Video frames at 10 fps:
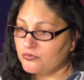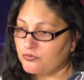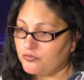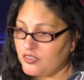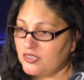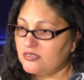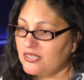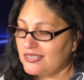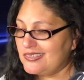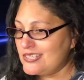Vin,
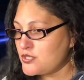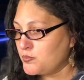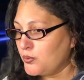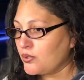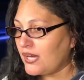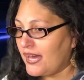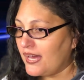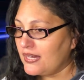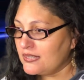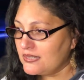in this book,
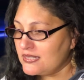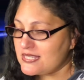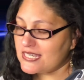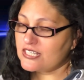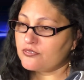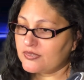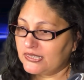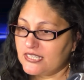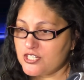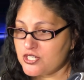is in a
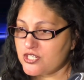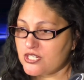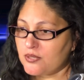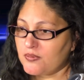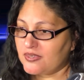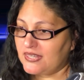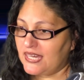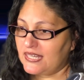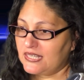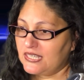relationship
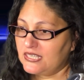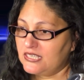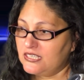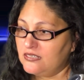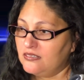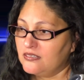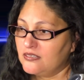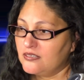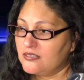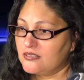that he
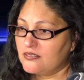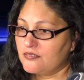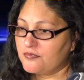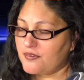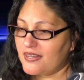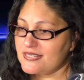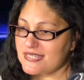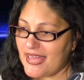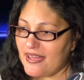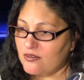finds
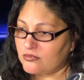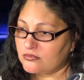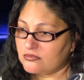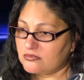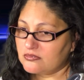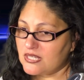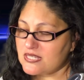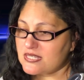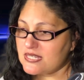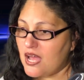out
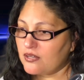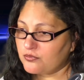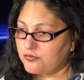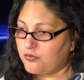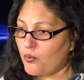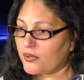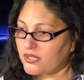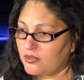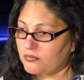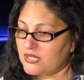is not for
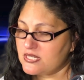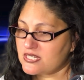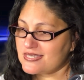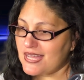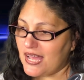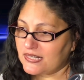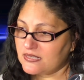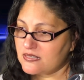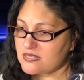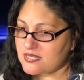him. He's not
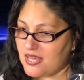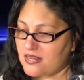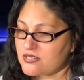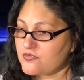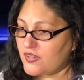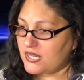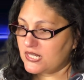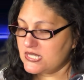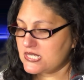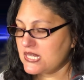satisfied.
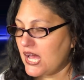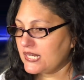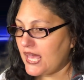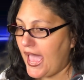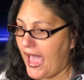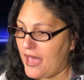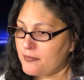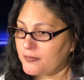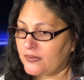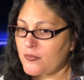He's not
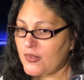happy.